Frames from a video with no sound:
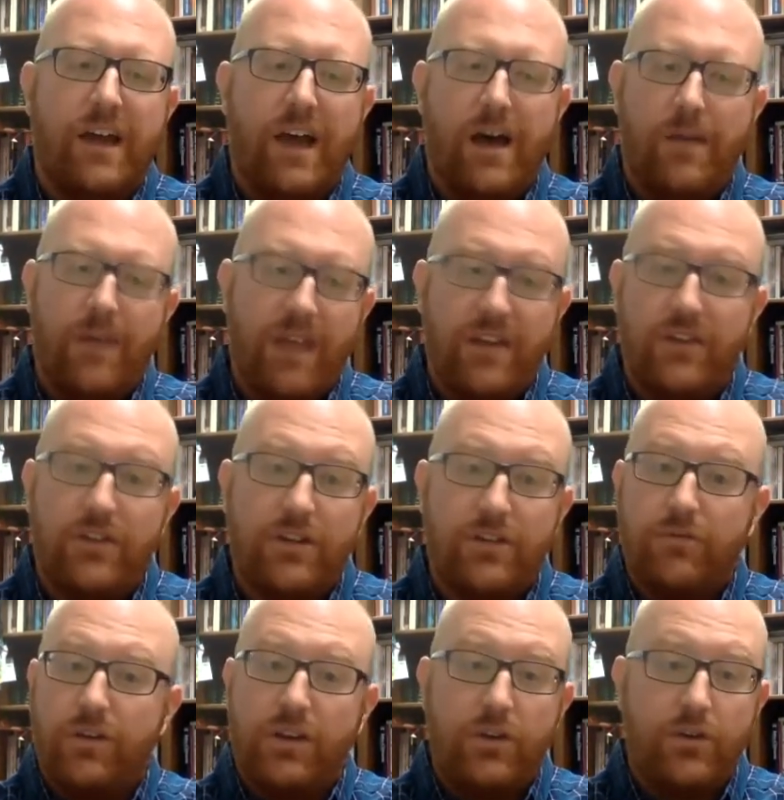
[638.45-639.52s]
And you
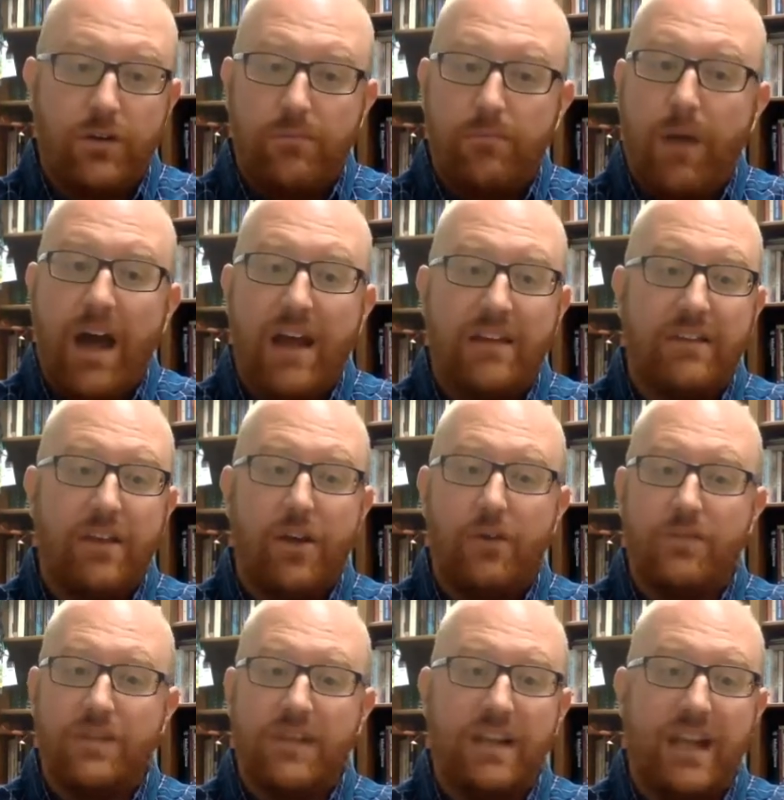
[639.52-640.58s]
can mine
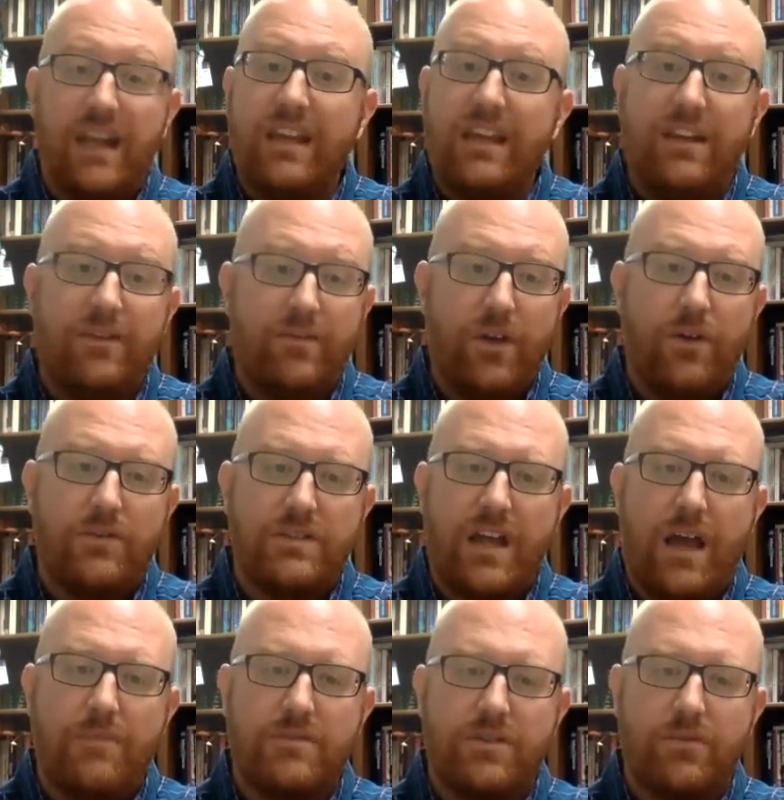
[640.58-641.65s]
those in any of those
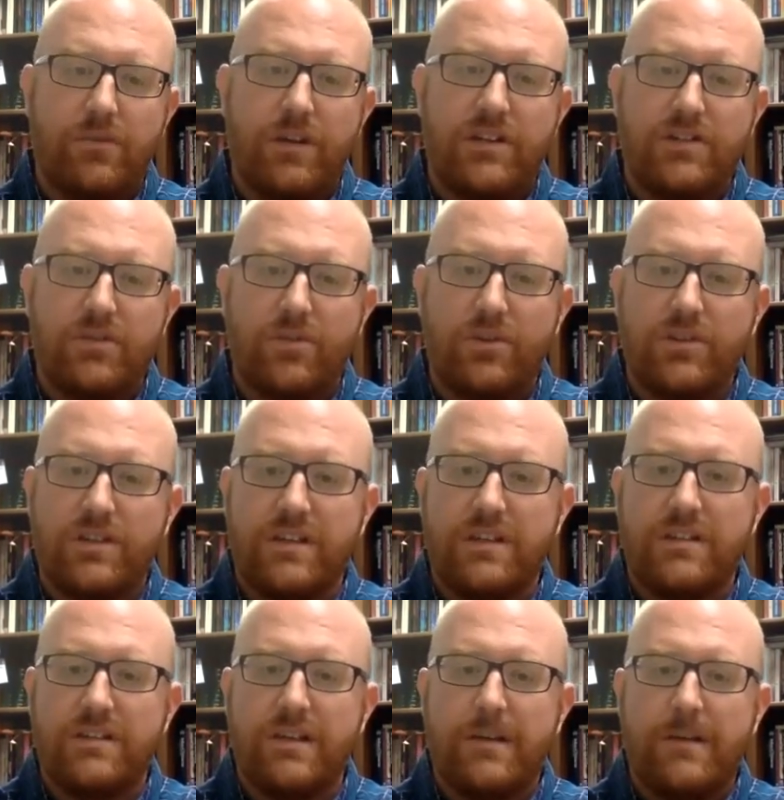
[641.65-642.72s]
types of resources,